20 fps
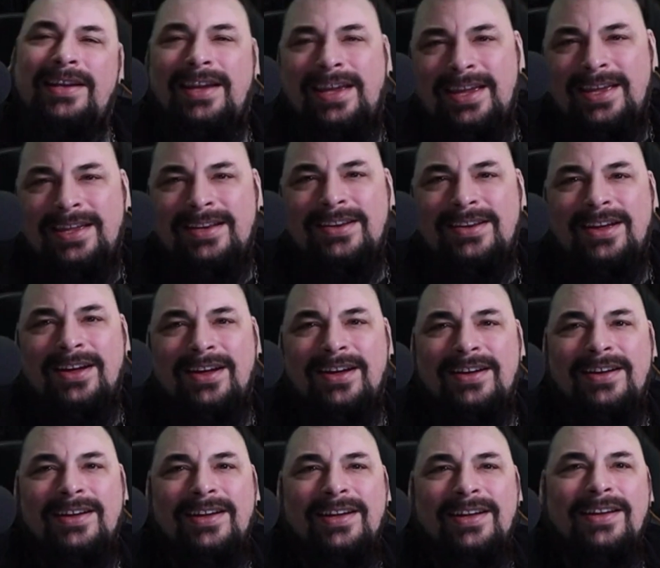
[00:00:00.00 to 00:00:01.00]
And
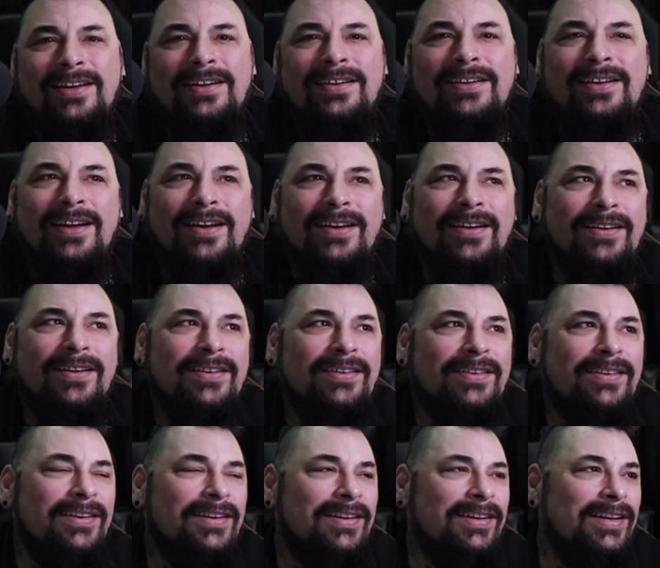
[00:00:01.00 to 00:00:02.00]

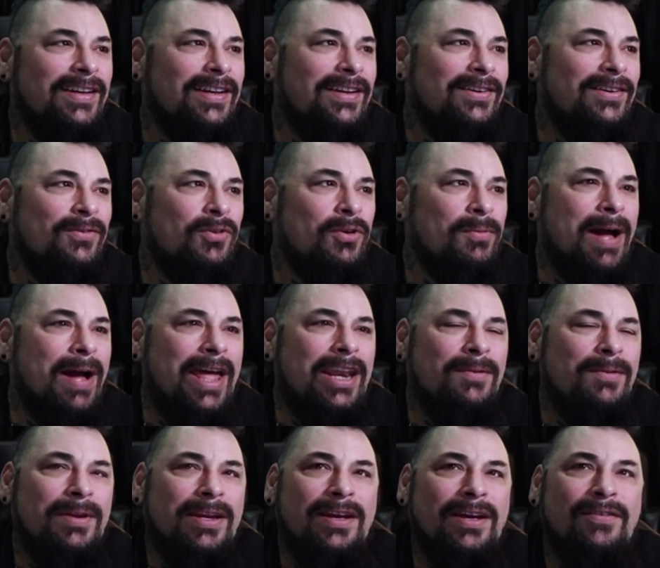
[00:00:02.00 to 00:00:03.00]
it reminded
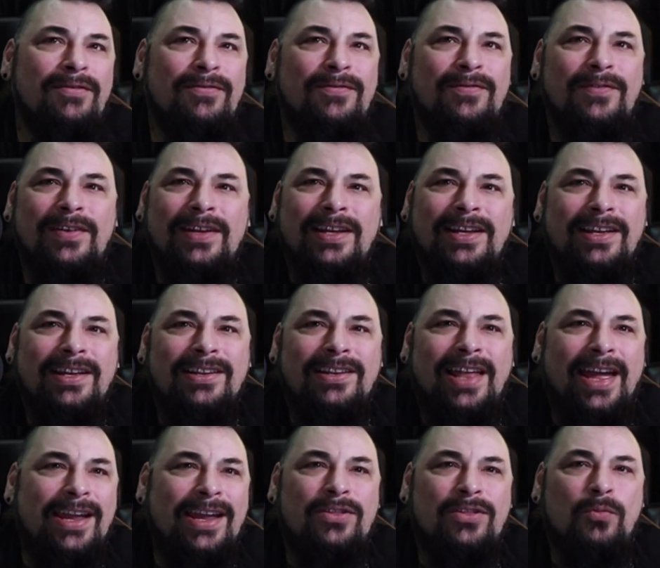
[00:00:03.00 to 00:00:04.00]
me of
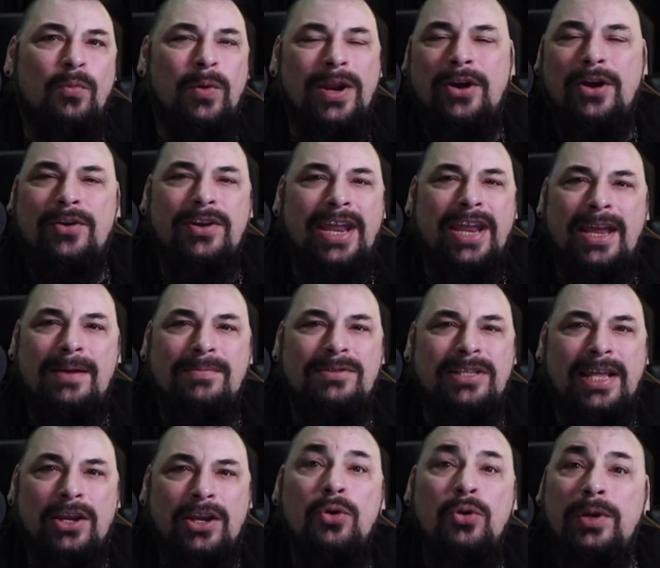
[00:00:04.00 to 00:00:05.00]
like weird names
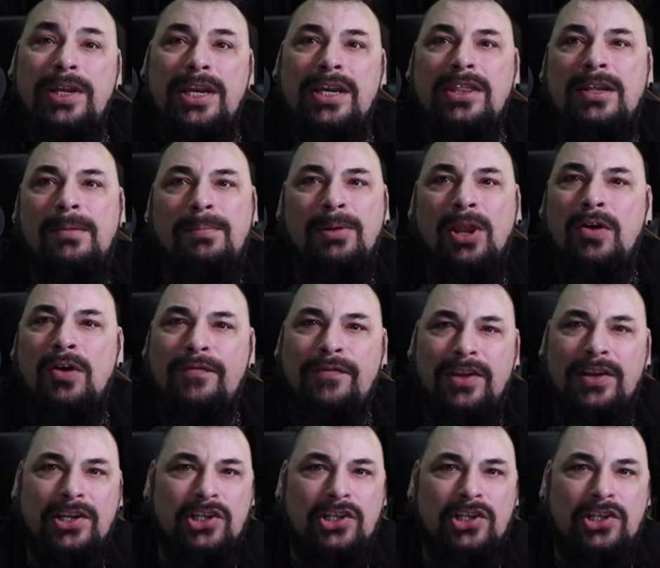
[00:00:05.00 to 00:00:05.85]
like Hootie and the Blowfish.